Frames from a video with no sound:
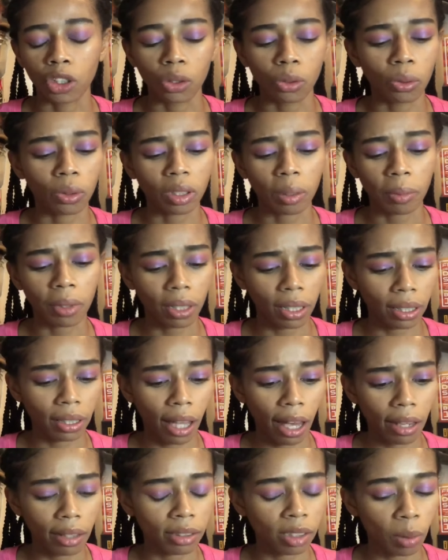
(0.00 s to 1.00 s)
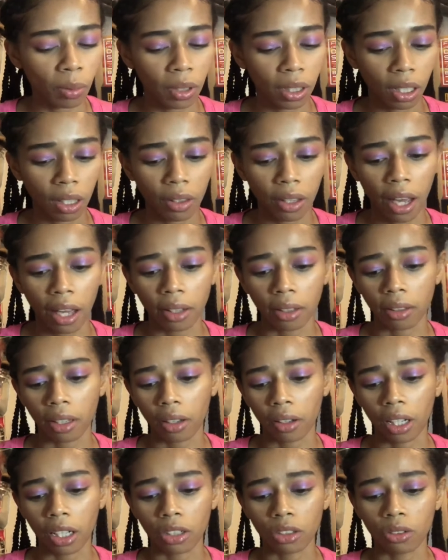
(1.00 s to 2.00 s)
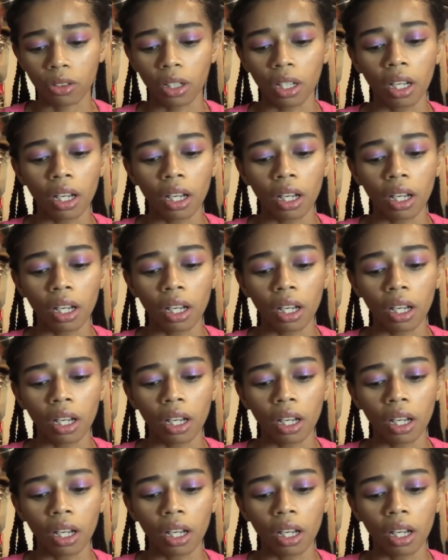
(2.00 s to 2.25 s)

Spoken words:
or something like that. Something in that vein.